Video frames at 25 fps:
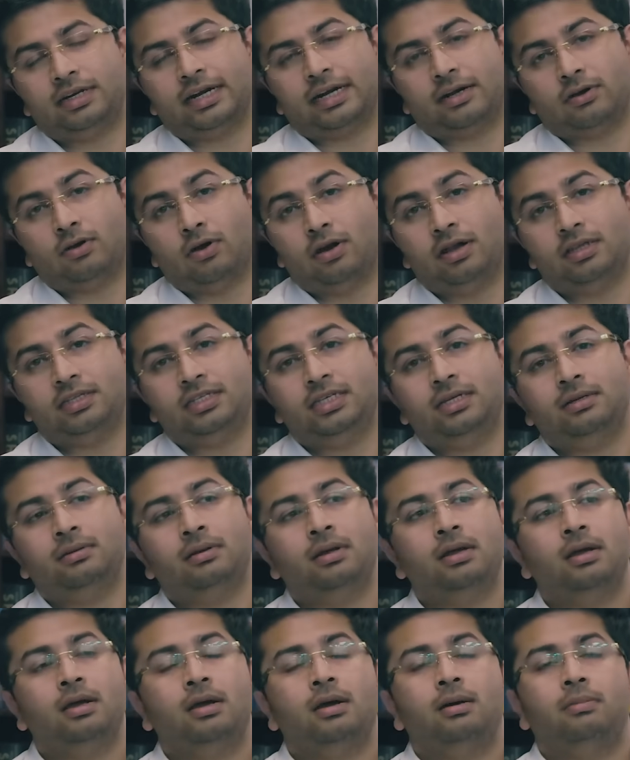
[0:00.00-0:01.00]
technology.
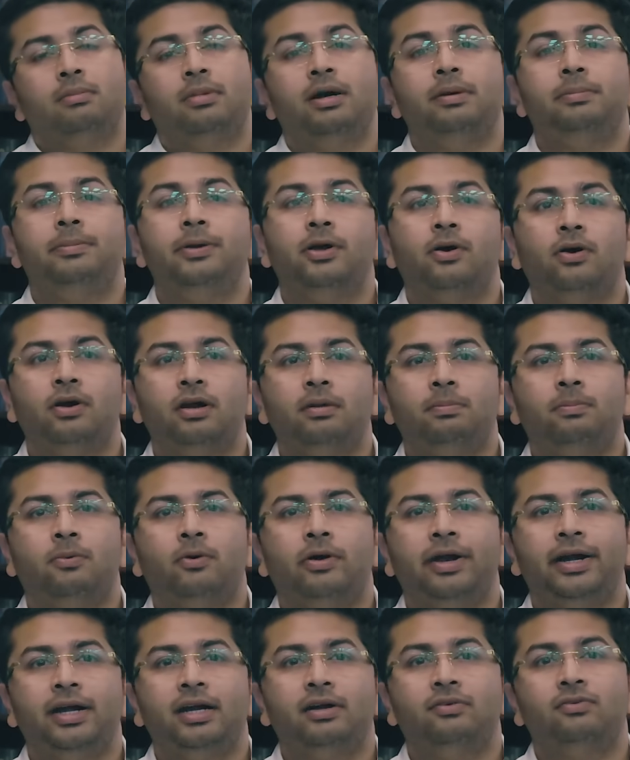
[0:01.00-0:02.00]
But beyond a
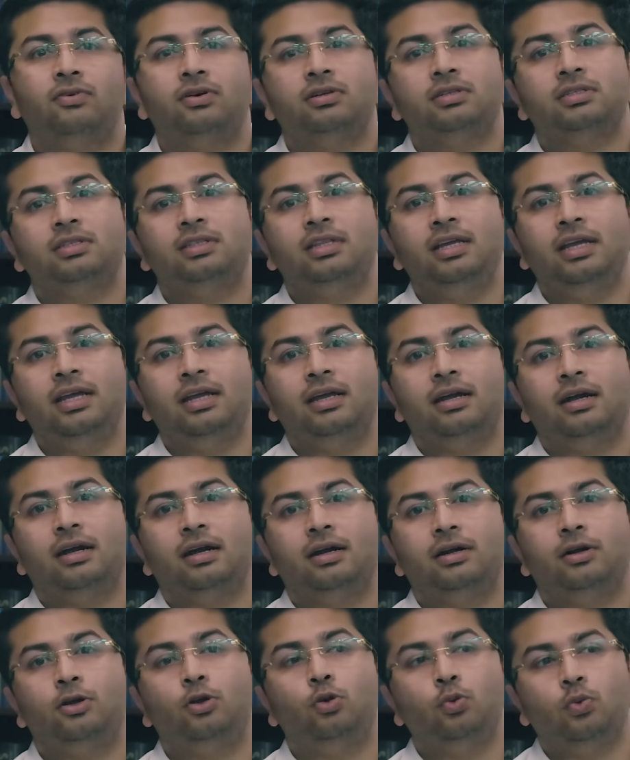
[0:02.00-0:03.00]
point, it was the
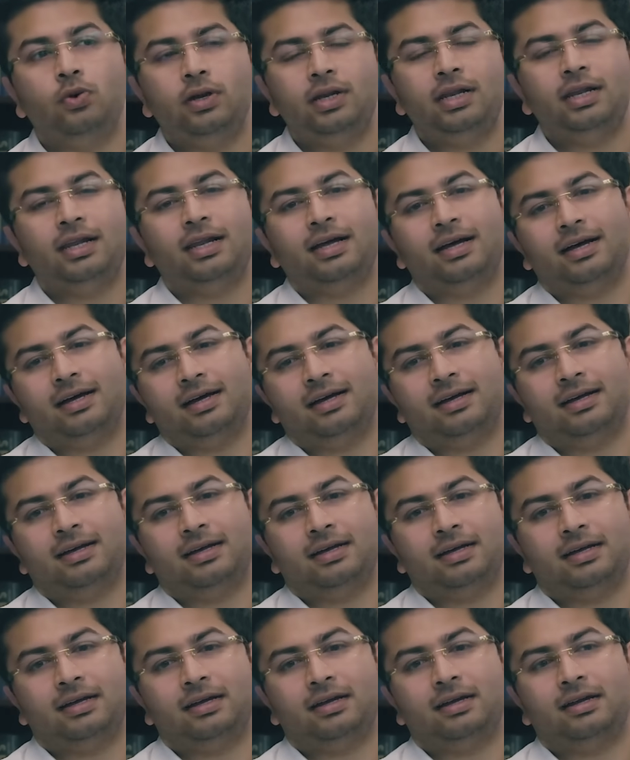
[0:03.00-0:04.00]
dual
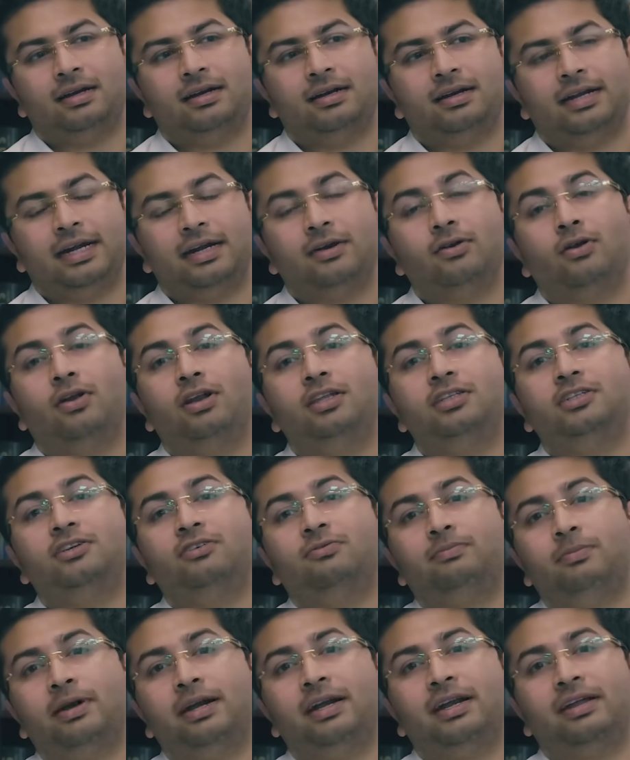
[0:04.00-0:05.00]
uh, technology
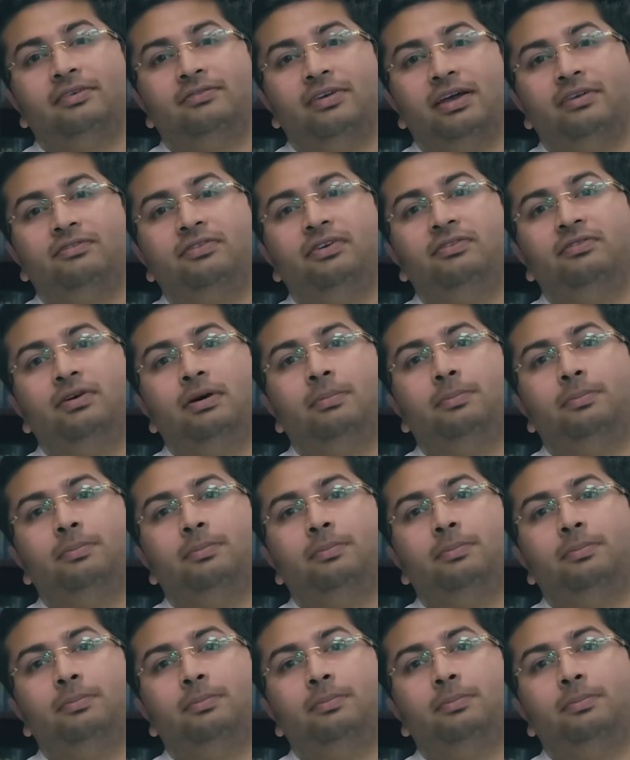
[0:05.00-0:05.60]
of printing, where we were